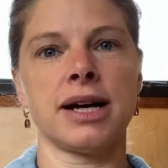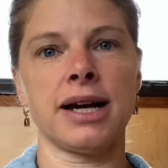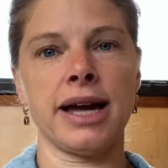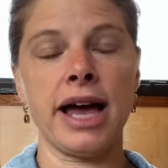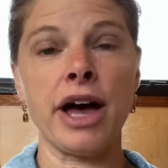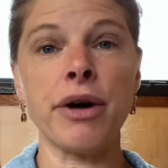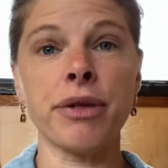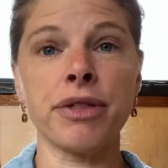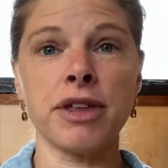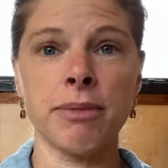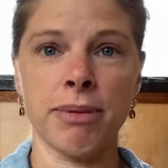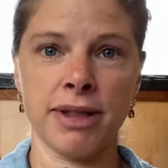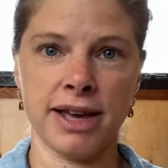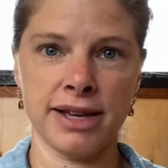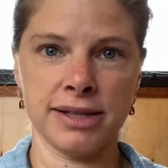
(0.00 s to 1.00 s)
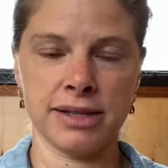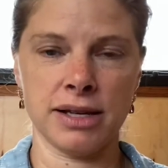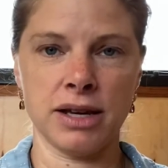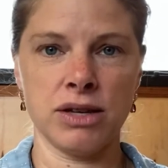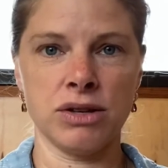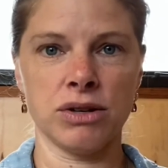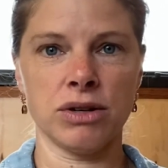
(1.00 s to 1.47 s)
healthy place
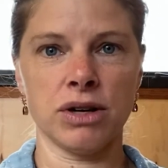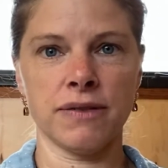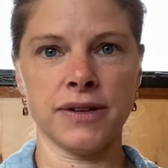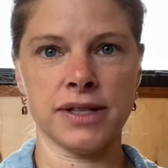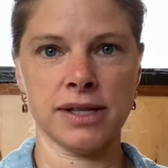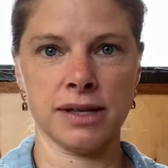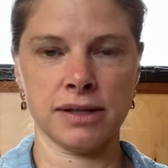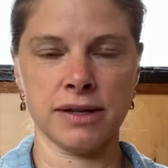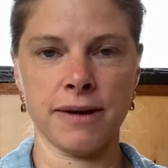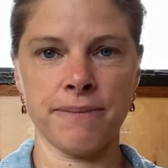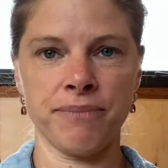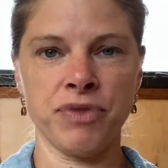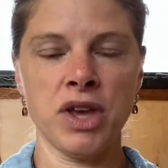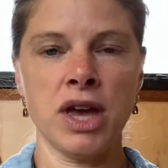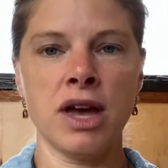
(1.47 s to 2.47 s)
in your nervous system,